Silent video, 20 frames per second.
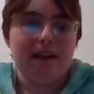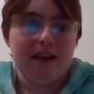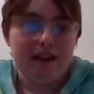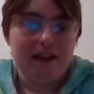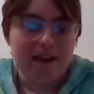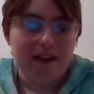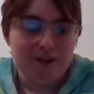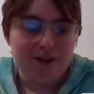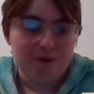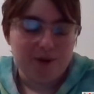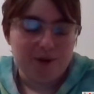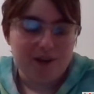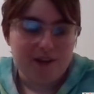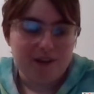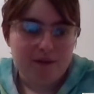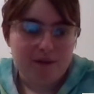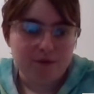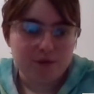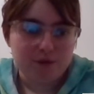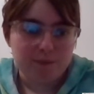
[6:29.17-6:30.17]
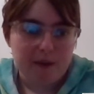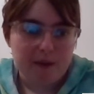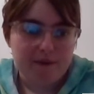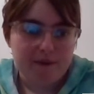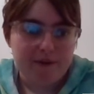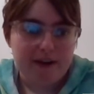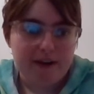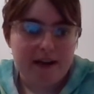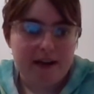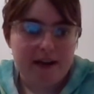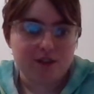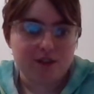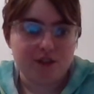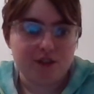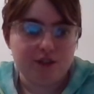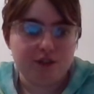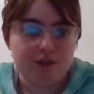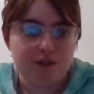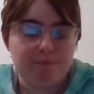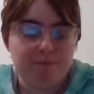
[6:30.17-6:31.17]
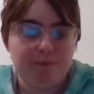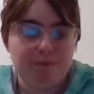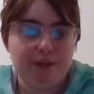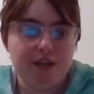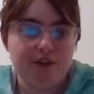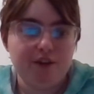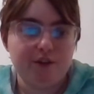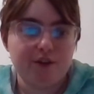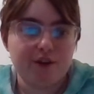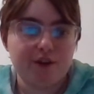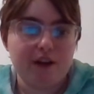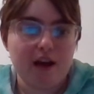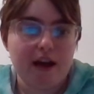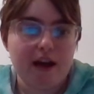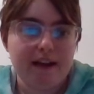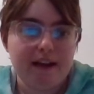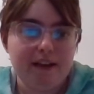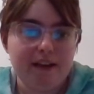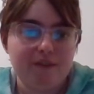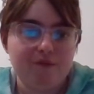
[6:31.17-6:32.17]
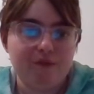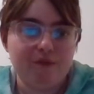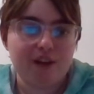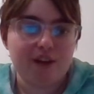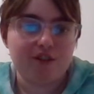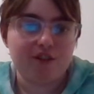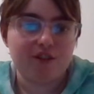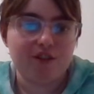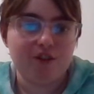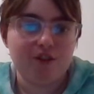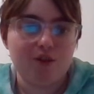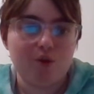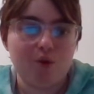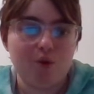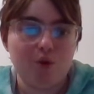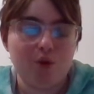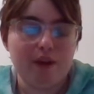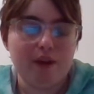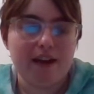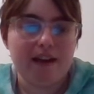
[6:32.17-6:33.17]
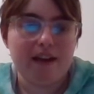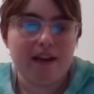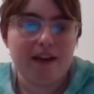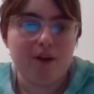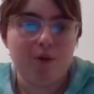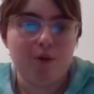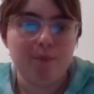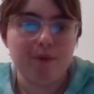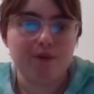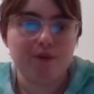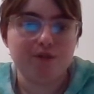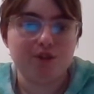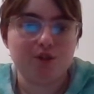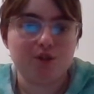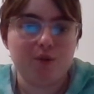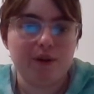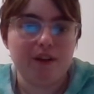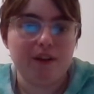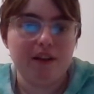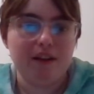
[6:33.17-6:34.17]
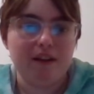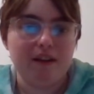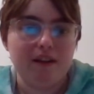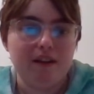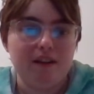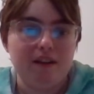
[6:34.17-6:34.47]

Anyway, that was my reaction to Peter Guy Invests in Kool-Aid. I hope you enjoyed it.